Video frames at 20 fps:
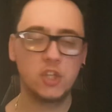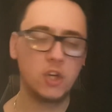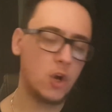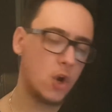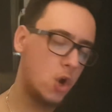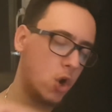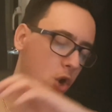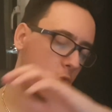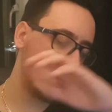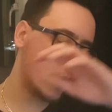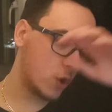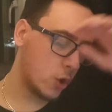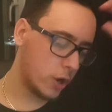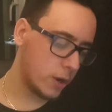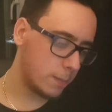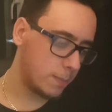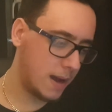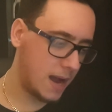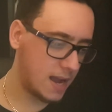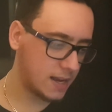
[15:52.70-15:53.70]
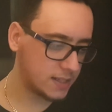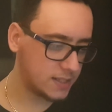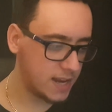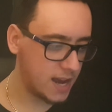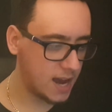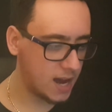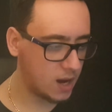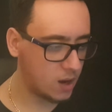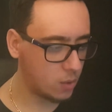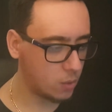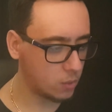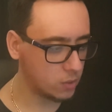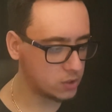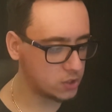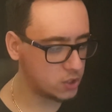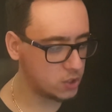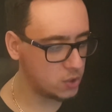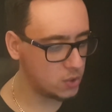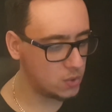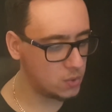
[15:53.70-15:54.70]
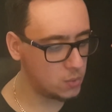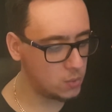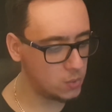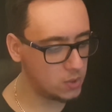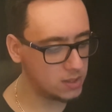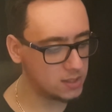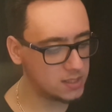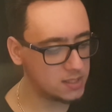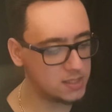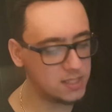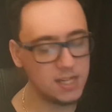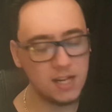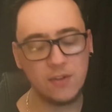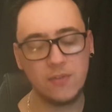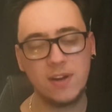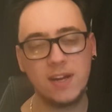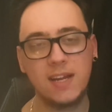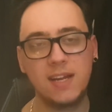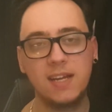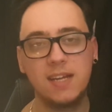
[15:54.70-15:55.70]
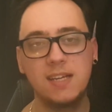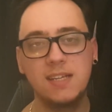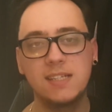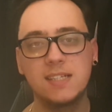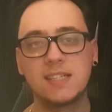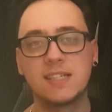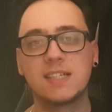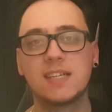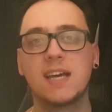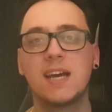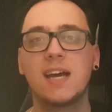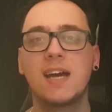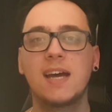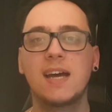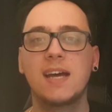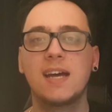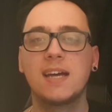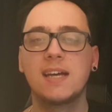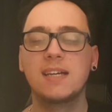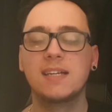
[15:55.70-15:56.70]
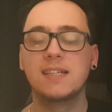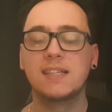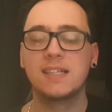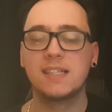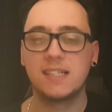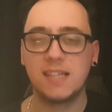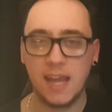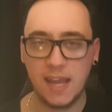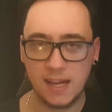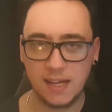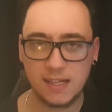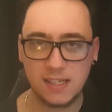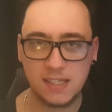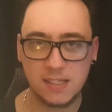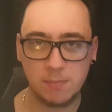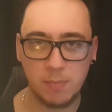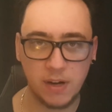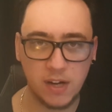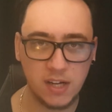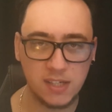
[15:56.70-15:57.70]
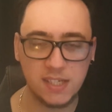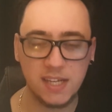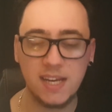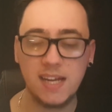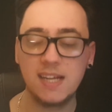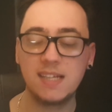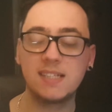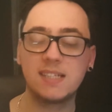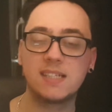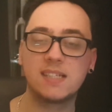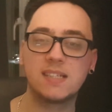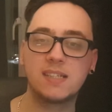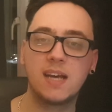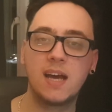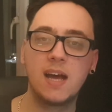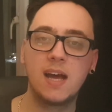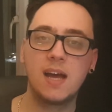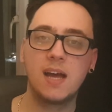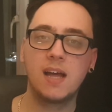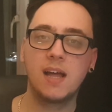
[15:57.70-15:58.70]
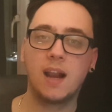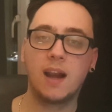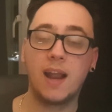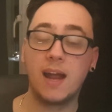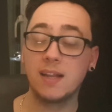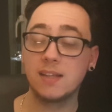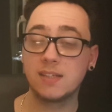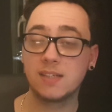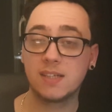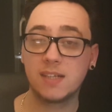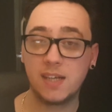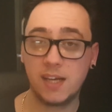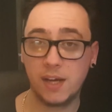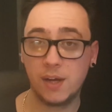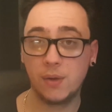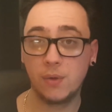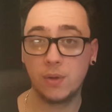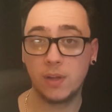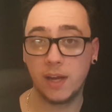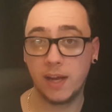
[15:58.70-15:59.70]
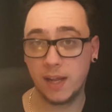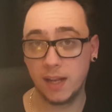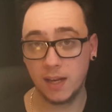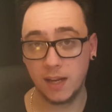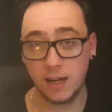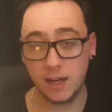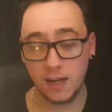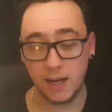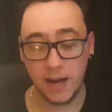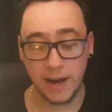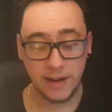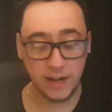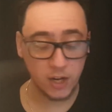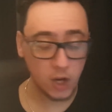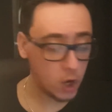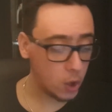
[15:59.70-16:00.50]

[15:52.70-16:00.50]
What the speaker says: So, we're going back now to Series 6, because it is Let's Kill Hitler, and